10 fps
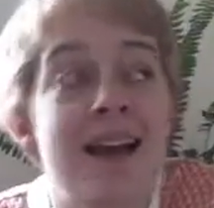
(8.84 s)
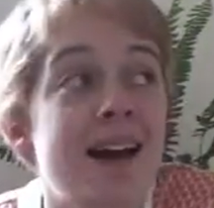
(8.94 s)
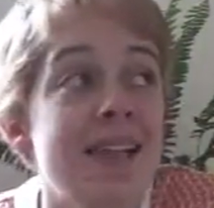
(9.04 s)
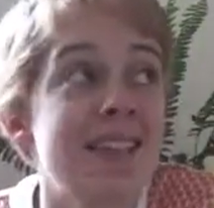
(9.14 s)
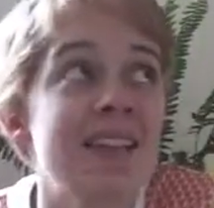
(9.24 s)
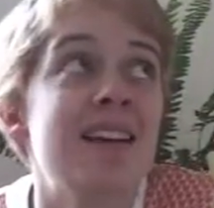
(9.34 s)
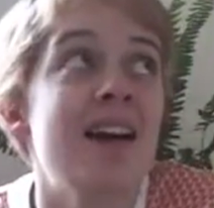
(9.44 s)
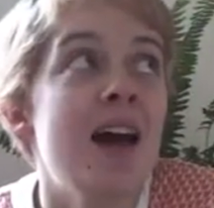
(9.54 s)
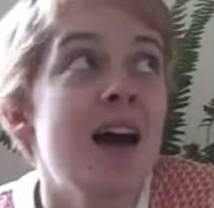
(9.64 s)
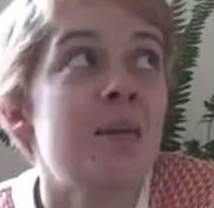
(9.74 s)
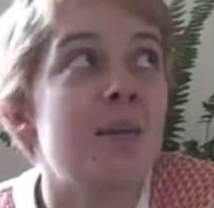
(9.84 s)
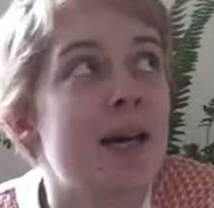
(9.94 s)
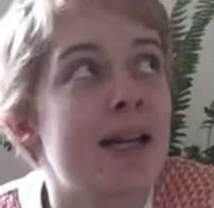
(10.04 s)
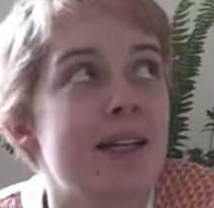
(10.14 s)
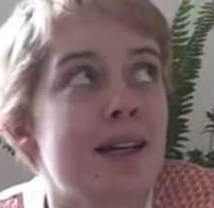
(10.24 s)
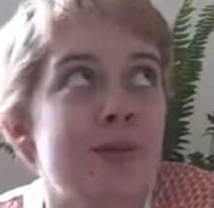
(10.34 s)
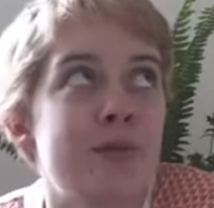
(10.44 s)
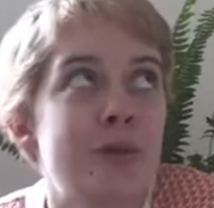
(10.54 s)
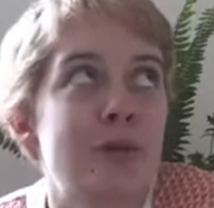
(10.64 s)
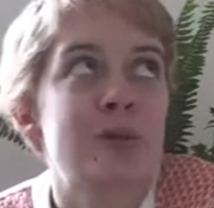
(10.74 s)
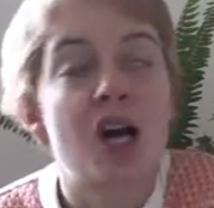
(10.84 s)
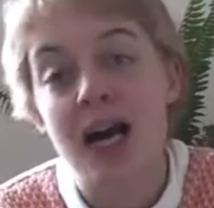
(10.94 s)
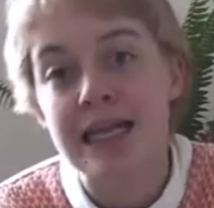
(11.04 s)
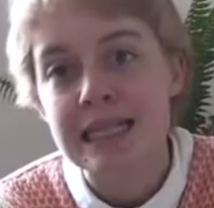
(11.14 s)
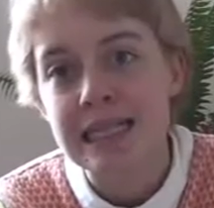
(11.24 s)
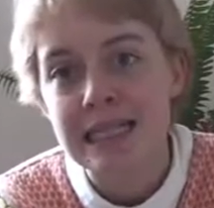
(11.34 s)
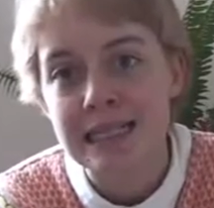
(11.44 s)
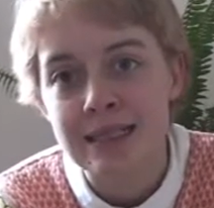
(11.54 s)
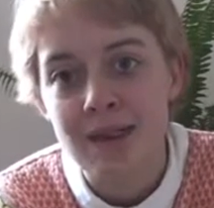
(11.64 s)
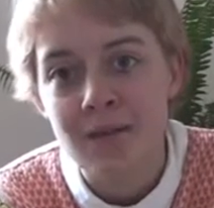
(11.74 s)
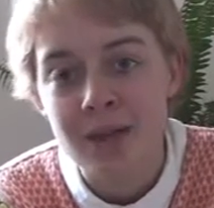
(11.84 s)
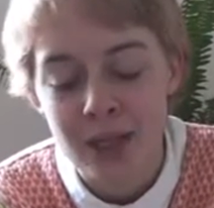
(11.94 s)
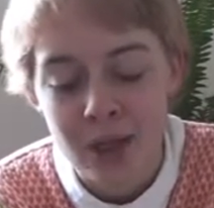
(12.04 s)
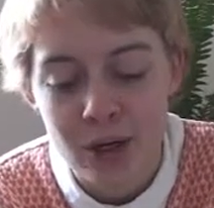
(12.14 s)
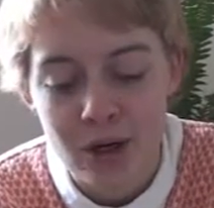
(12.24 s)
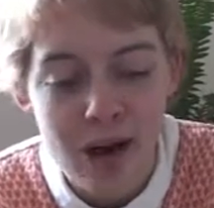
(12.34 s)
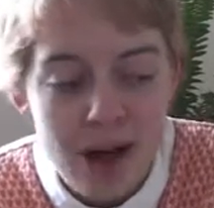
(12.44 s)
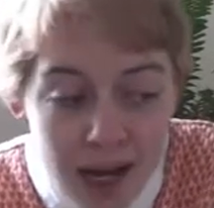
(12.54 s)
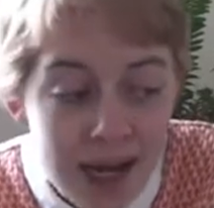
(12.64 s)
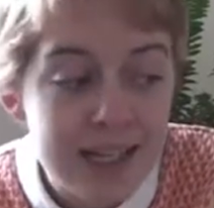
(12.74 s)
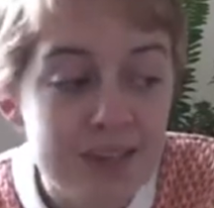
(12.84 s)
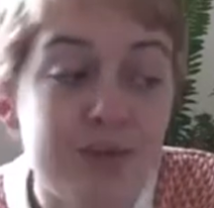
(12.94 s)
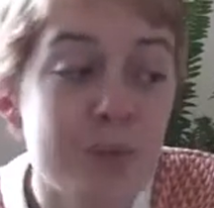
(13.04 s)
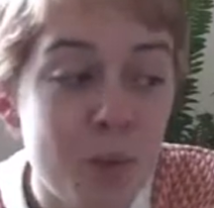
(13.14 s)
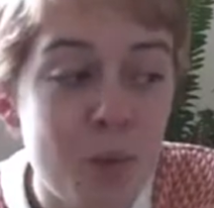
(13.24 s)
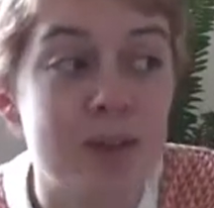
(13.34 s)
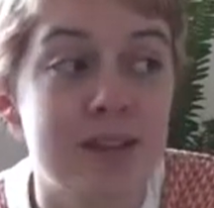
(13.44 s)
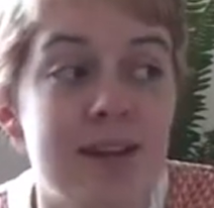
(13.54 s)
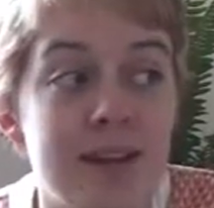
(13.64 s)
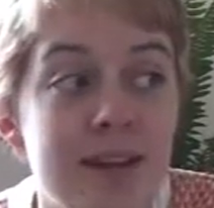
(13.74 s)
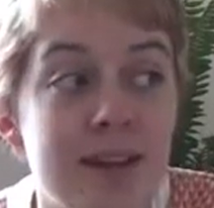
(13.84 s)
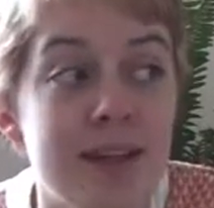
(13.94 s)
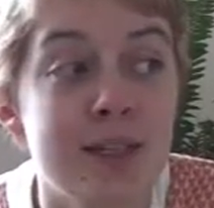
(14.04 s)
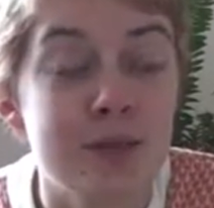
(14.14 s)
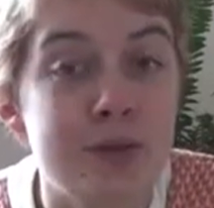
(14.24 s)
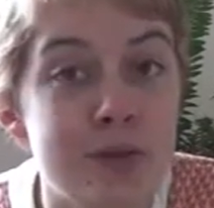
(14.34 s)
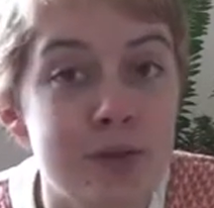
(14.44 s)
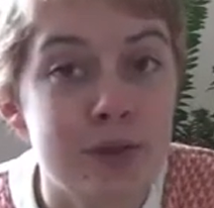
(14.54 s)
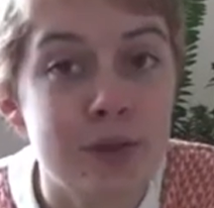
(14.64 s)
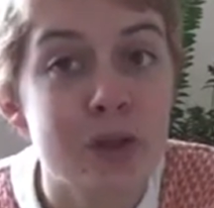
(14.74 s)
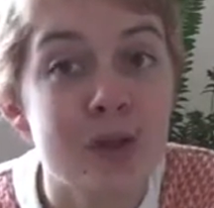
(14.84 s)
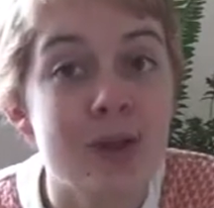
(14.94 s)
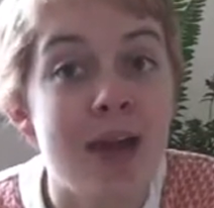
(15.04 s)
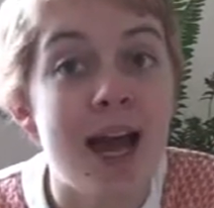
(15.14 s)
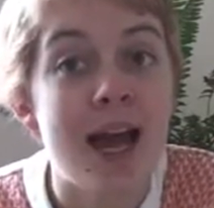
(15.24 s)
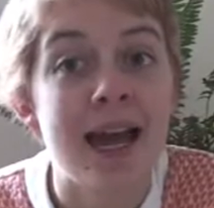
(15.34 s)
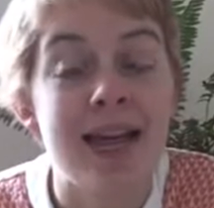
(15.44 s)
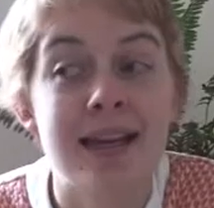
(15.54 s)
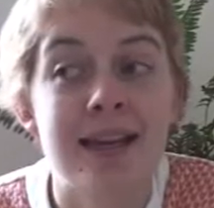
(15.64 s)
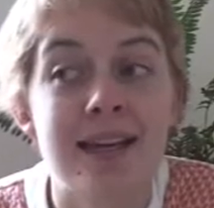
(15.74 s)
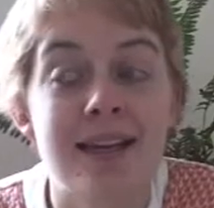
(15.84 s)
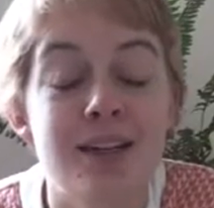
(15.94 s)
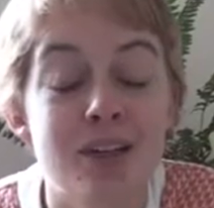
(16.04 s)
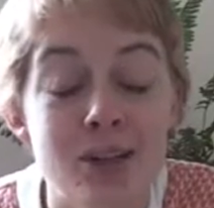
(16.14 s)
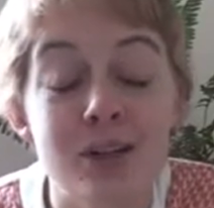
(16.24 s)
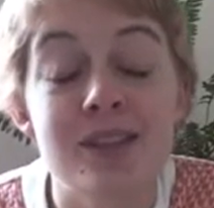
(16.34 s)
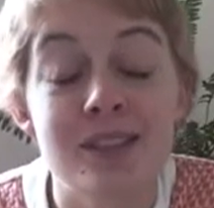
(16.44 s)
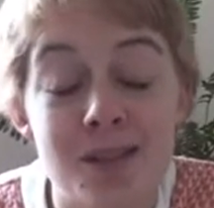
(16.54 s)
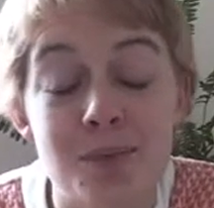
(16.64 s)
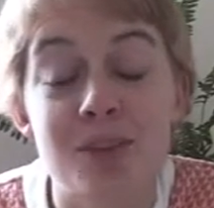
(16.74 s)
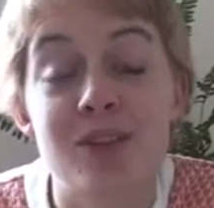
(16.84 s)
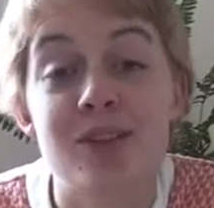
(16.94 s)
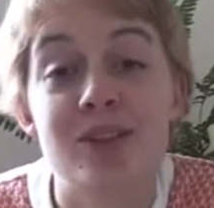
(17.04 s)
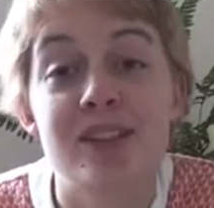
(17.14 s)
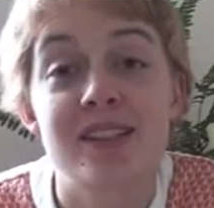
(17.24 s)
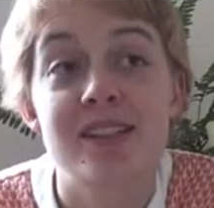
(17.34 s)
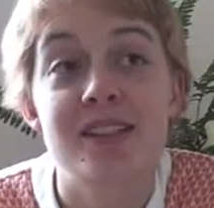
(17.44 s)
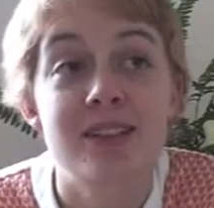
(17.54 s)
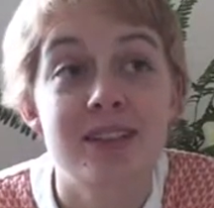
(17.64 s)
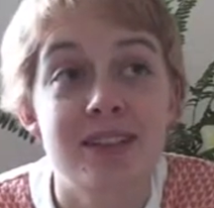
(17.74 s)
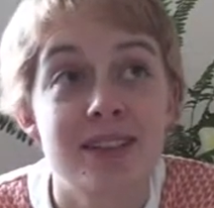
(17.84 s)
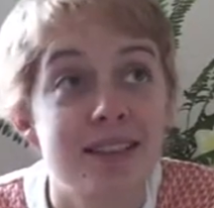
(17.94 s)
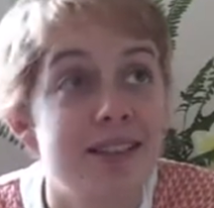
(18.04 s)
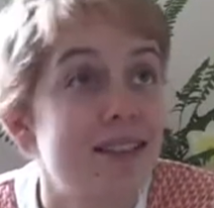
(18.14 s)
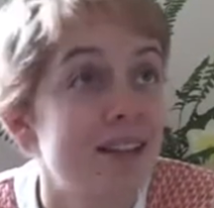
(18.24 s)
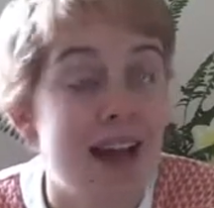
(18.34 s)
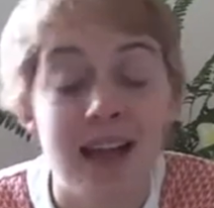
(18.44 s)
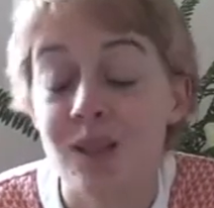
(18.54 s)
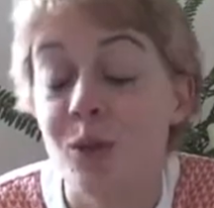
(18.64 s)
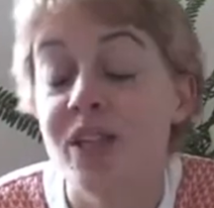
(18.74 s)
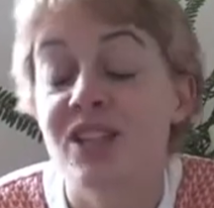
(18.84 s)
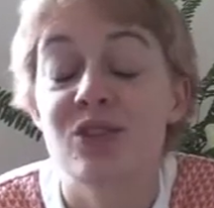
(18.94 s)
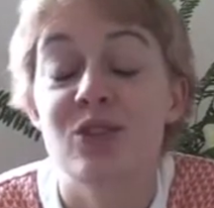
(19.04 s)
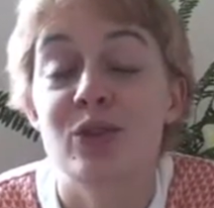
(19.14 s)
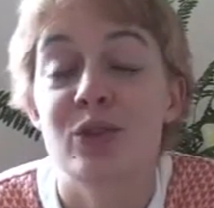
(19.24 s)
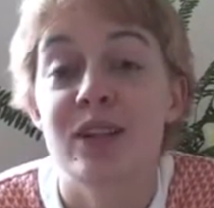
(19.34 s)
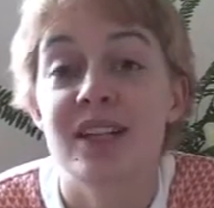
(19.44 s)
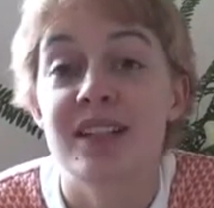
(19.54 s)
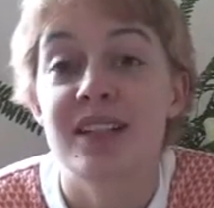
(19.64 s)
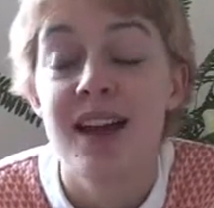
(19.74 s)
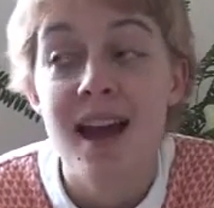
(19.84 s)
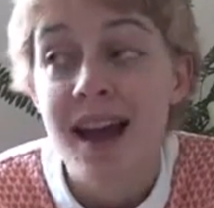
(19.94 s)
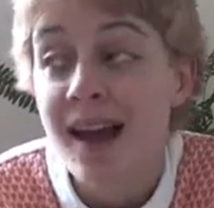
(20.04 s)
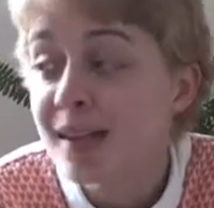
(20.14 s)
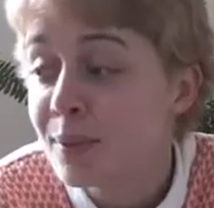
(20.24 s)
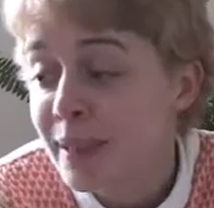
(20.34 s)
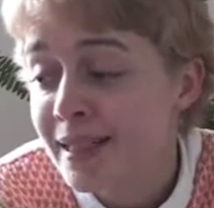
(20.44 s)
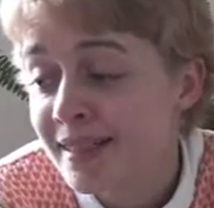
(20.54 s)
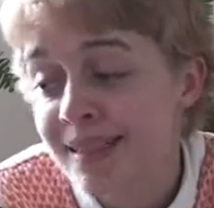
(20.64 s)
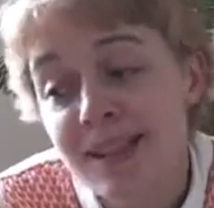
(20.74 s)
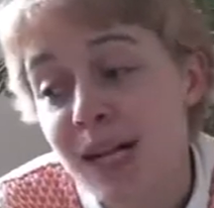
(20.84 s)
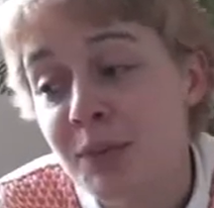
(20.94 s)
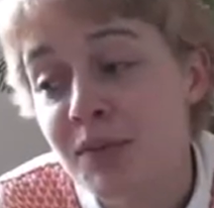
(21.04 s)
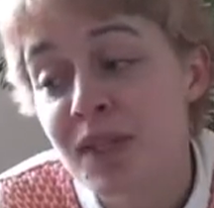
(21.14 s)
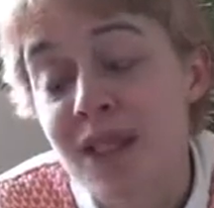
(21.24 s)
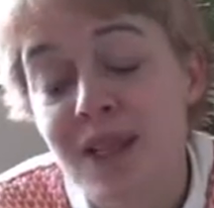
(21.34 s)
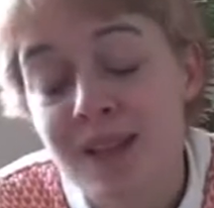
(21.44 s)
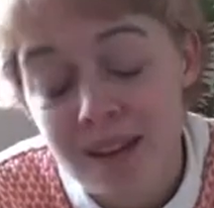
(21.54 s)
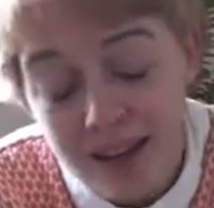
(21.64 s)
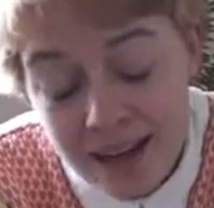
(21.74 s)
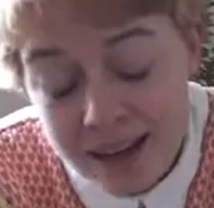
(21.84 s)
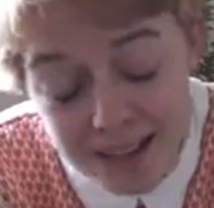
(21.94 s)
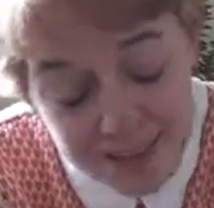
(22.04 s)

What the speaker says: I did my kind of room tidying video, I have been wanting to do a ghost debutante Halloween tutorial. Halloween is a time of the year that I